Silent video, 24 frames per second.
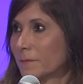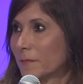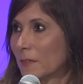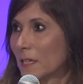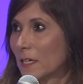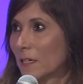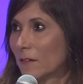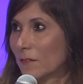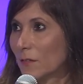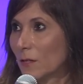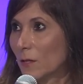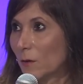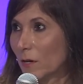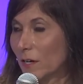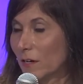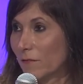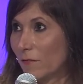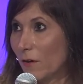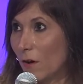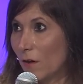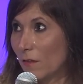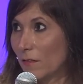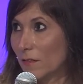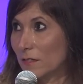Even though I
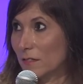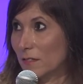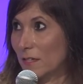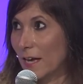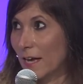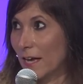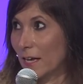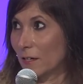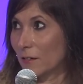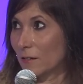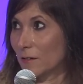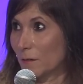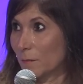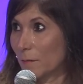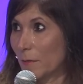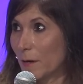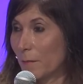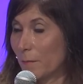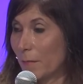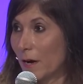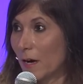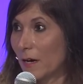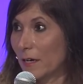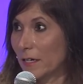have all this anger in my
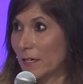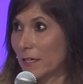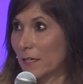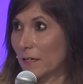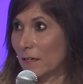body.